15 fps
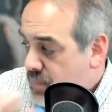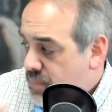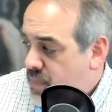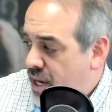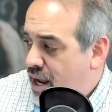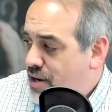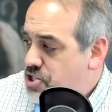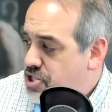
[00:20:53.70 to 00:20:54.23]

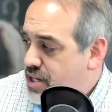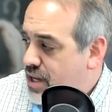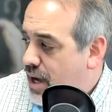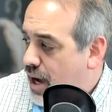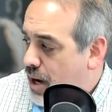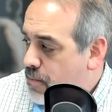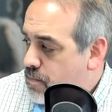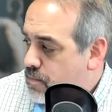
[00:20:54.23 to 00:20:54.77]
you know, she,
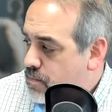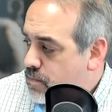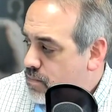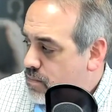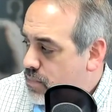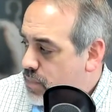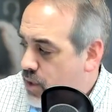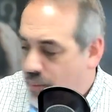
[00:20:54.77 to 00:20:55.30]
the
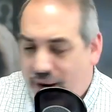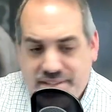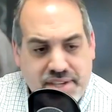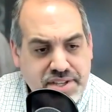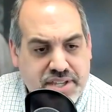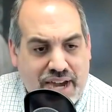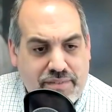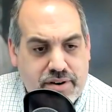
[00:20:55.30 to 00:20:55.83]
rest
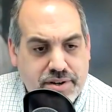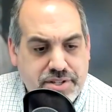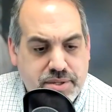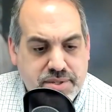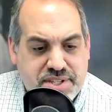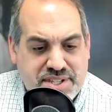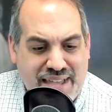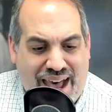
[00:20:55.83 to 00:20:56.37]
of these governors
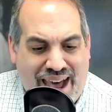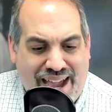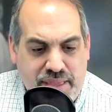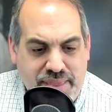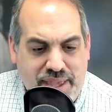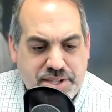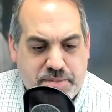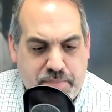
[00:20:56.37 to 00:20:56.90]
who
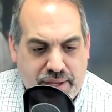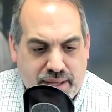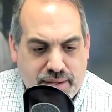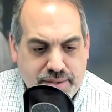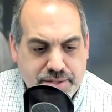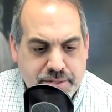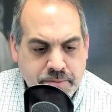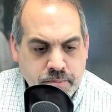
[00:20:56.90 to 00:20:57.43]
sign these
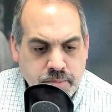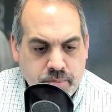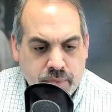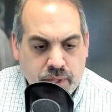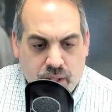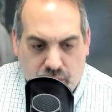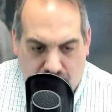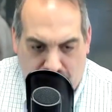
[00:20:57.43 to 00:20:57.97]
bills,
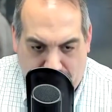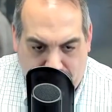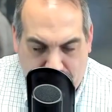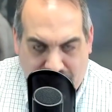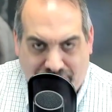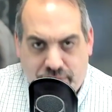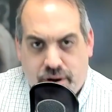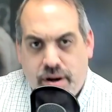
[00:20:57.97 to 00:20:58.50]
like
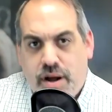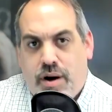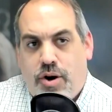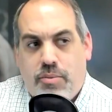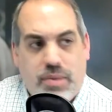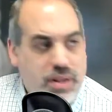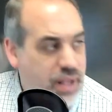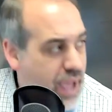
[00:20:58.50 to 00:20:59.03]
Governor
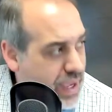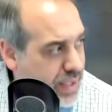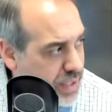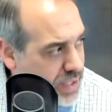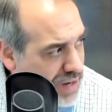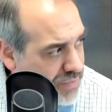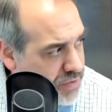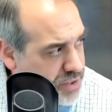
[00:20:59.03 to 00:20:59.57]
Noem,
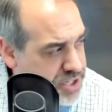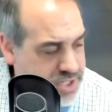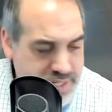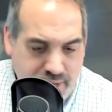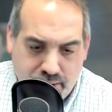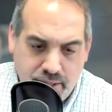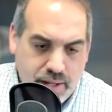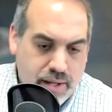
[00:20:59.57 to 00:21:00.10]
like Governor
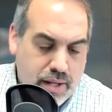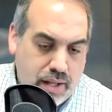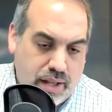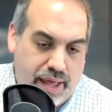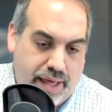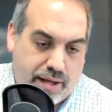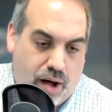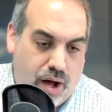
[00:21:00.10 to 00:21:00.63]
Stitt,
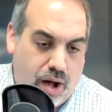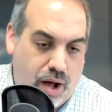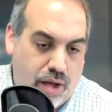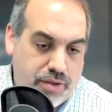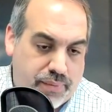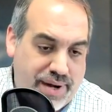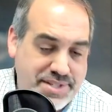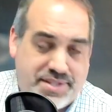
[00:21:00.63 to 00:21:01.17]
like all
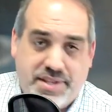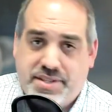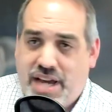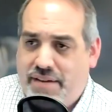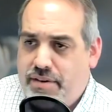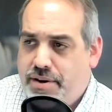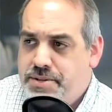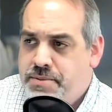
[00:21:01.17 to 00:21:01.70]
the rest of these
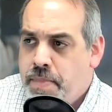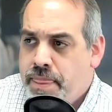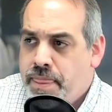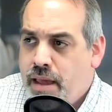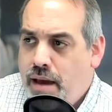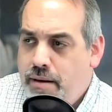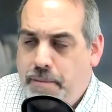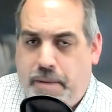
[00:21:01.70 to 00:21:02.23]
governors,
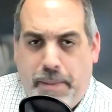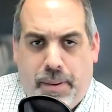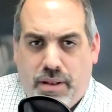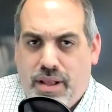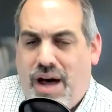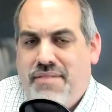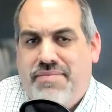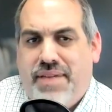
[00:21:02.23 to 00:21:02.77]
I mean,
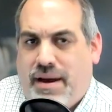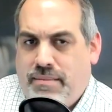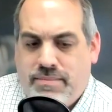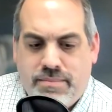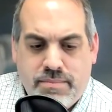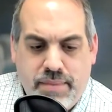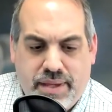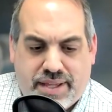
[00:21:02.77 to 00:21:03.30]
people love
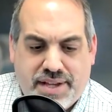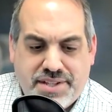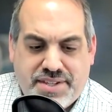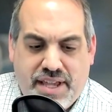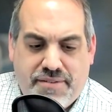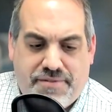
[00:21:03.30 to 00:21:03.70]
them because they